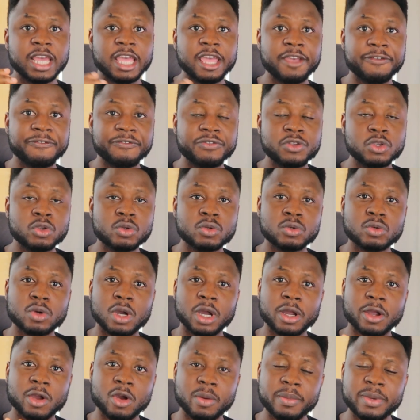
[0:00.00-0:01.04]
If you are
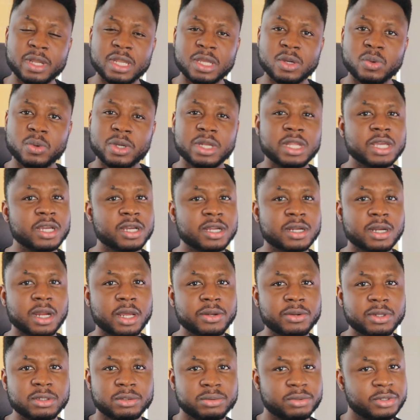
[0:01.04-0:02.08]
coming in with a
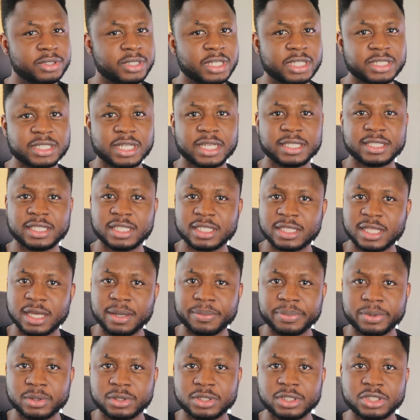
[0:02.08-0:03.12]
graduate research
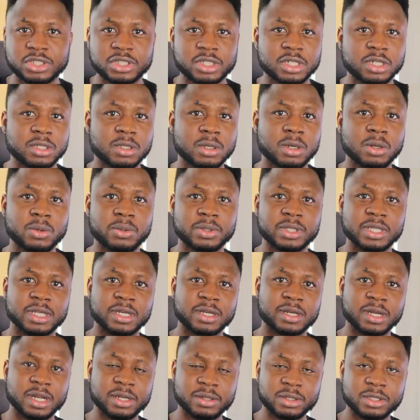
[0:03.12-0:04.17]
assistant position or with a
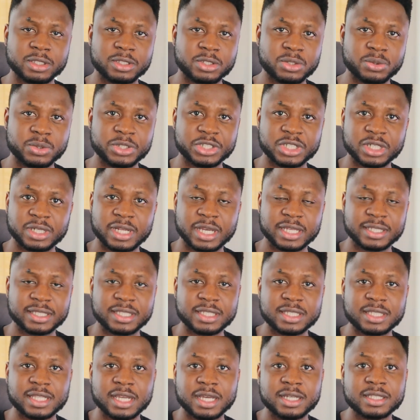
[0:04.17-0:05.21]
graduate tuition
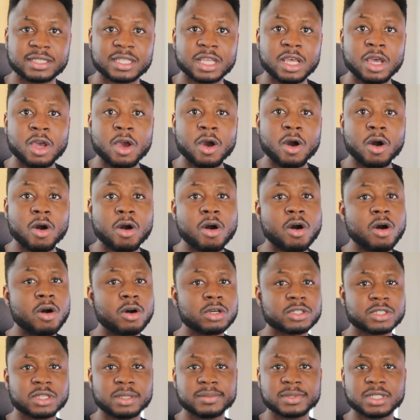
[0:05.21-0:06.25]
assistant
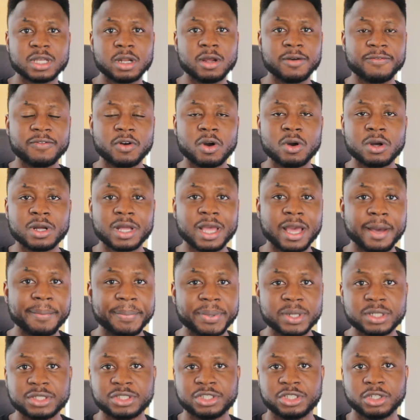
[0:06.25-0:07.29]
or some sort of
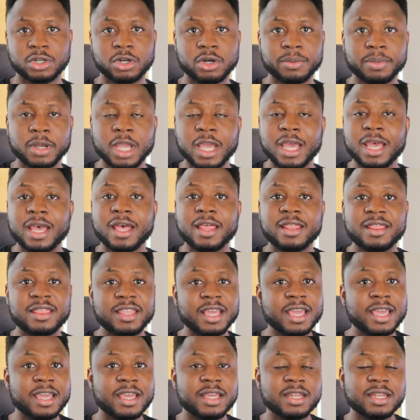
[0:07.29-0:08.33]
on-campus job,
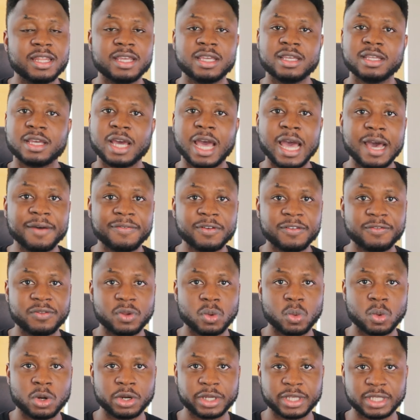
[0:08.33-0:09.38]
then half of the
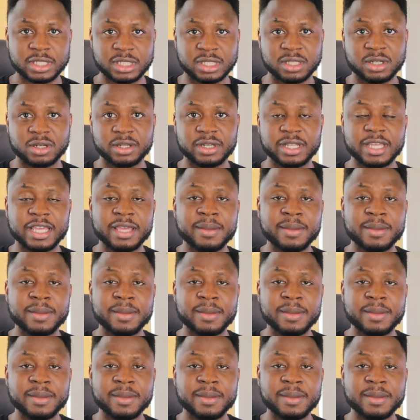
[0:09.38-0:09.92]
work is done.